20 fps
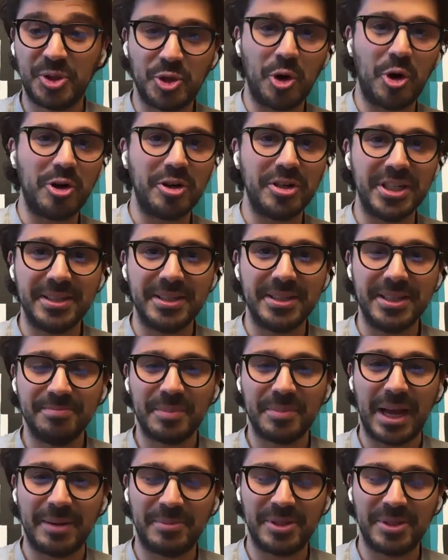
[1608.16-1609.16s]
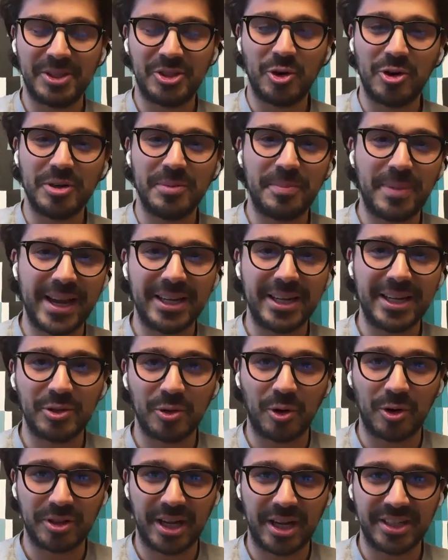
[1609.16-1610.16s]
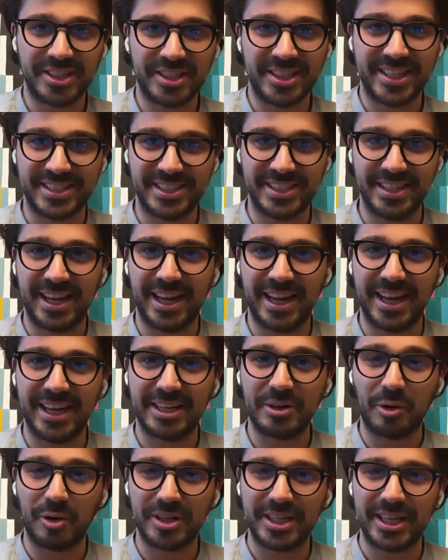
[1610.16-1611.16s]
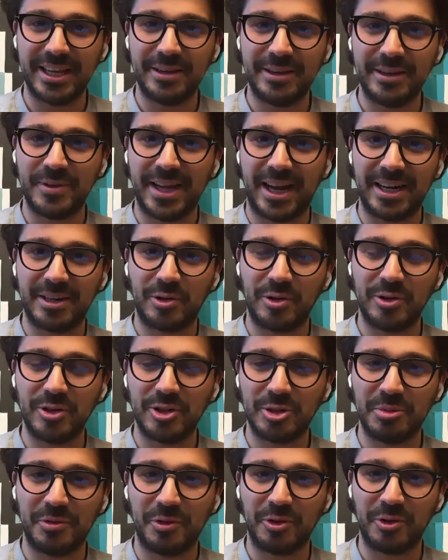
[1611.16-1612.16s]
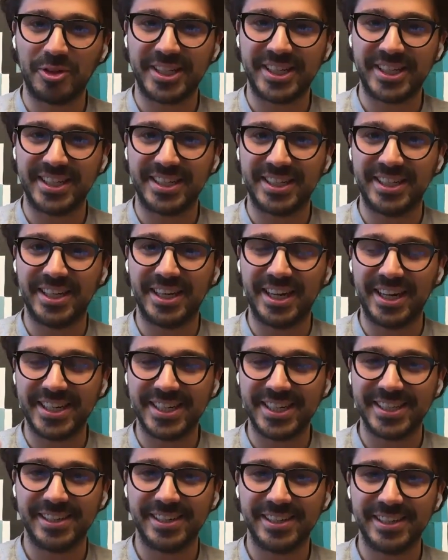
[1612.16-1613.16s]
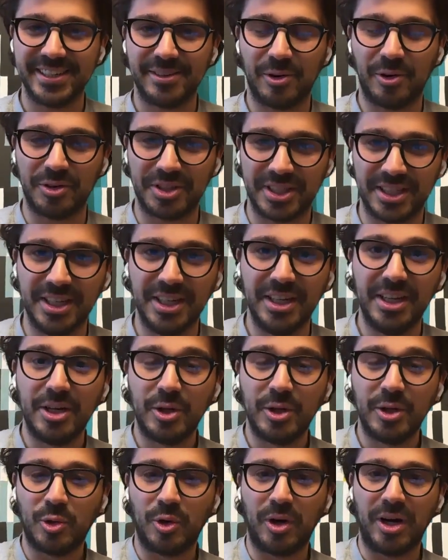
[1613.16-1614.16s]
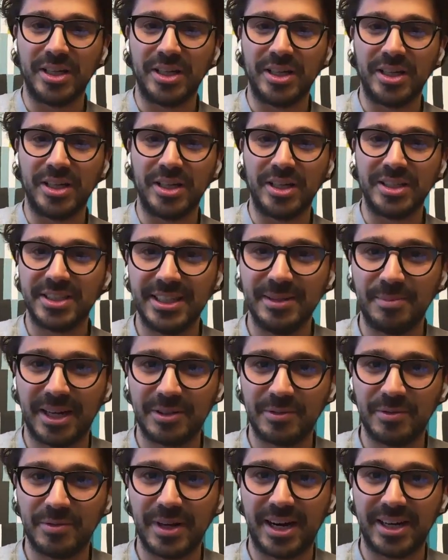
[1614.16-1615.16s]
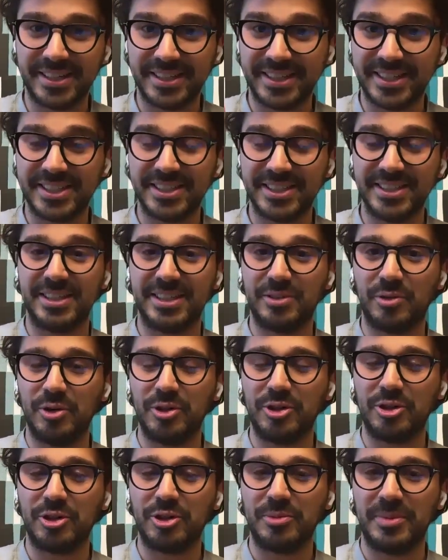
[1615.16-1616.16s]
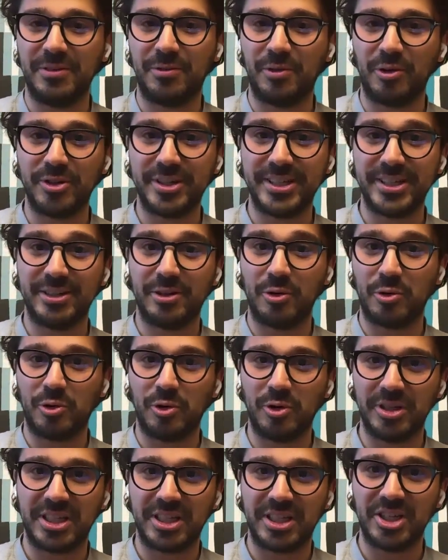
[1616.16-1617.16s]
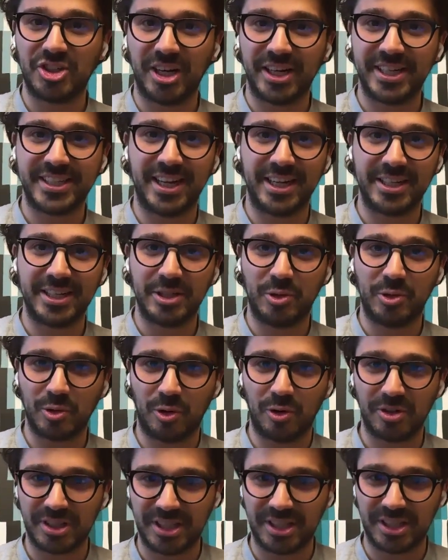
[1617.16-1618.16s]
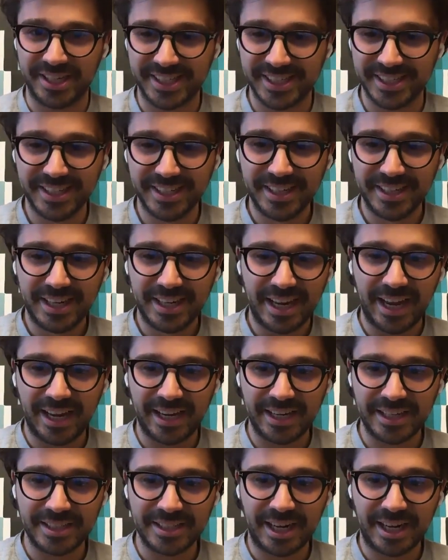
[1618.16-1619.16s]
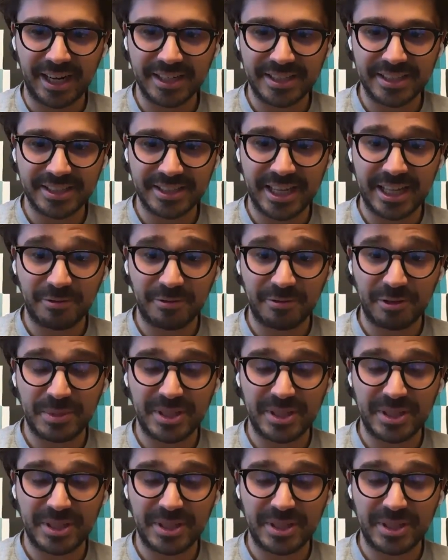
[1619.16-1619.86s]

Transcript: a big journey back to authenticity. Like, okay, we are going to be focusing less on the quantity, but we are still going to be focusing on quality, just like the good old days. And I think